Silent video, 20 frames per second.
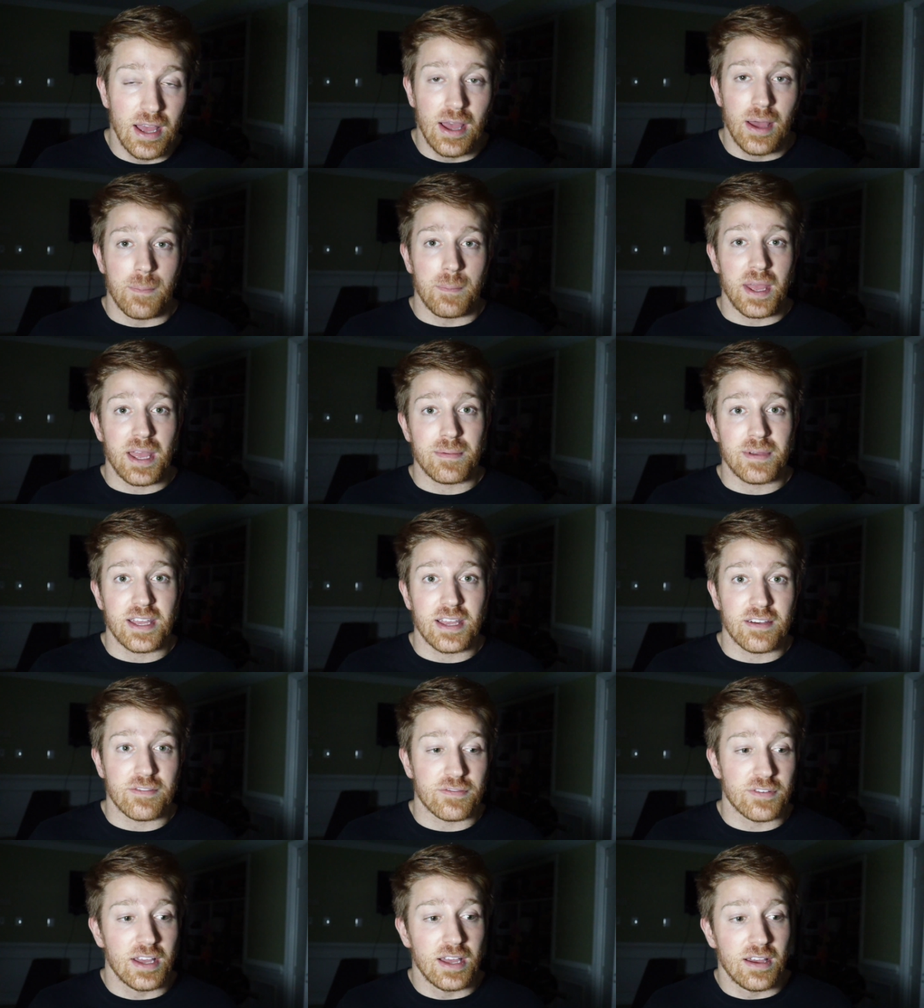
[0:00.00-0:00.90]
Maybe
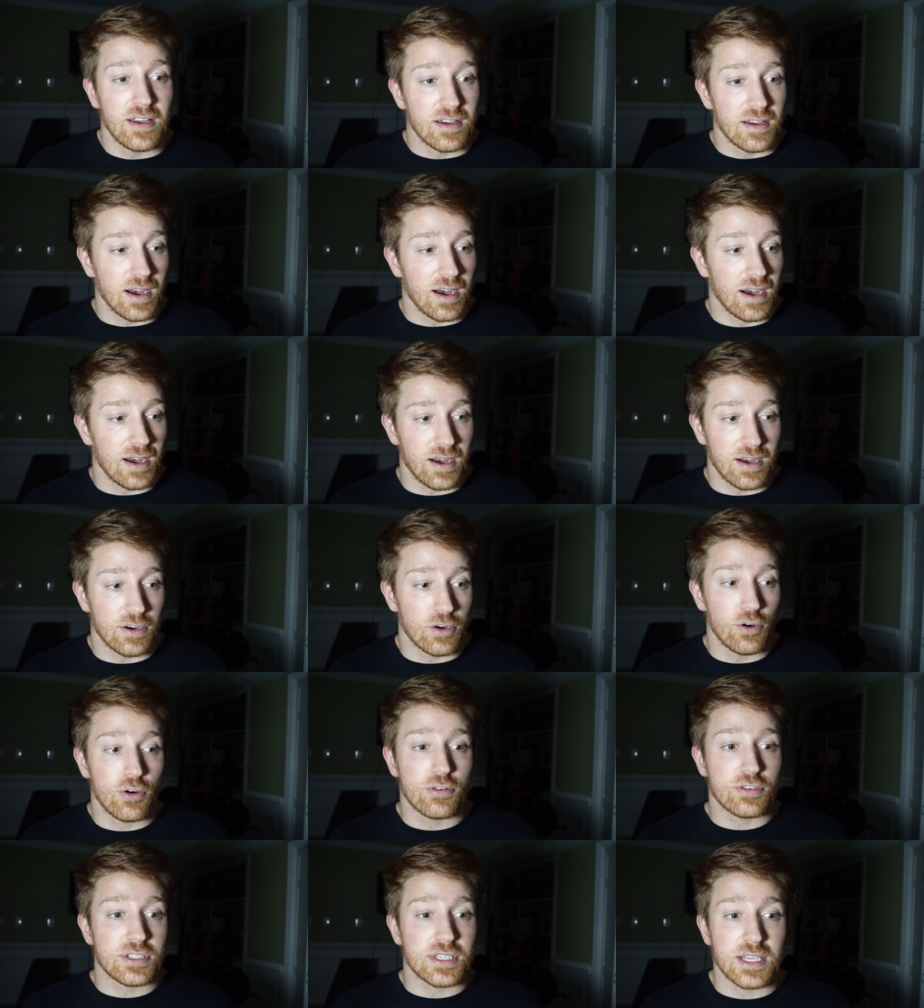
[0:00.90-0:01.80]
if uh,
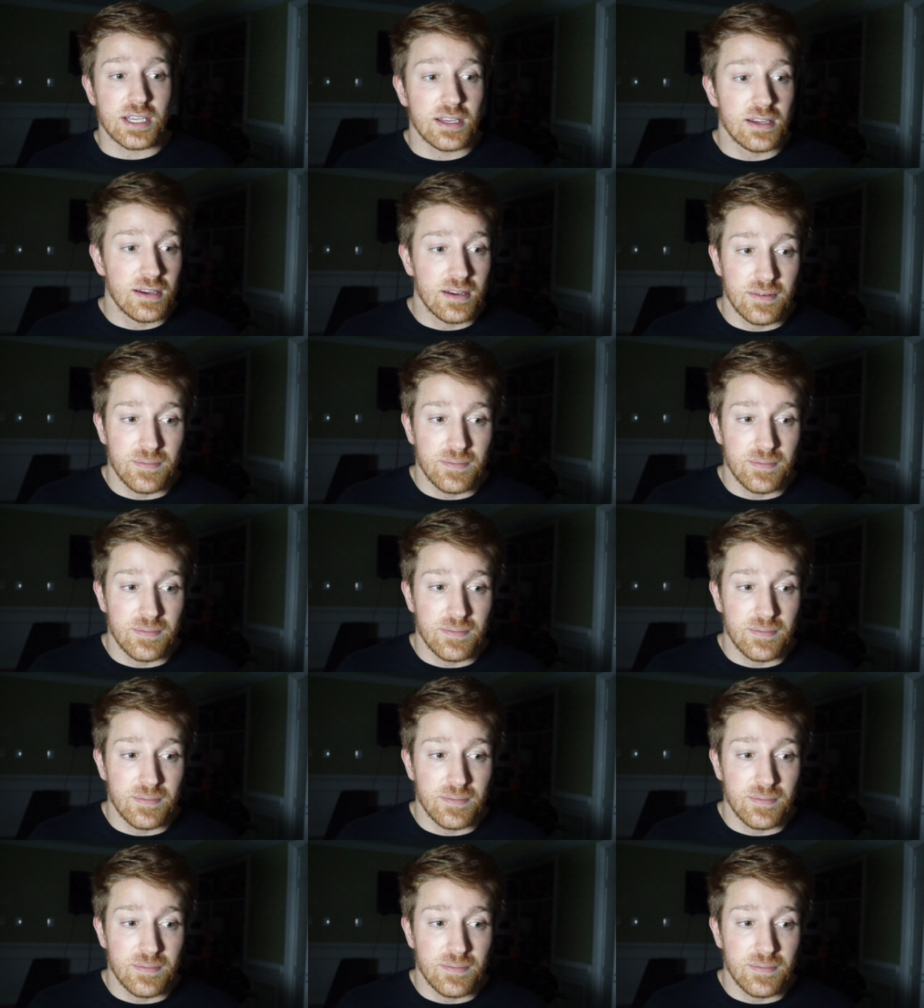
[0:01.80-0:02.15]
Uzi,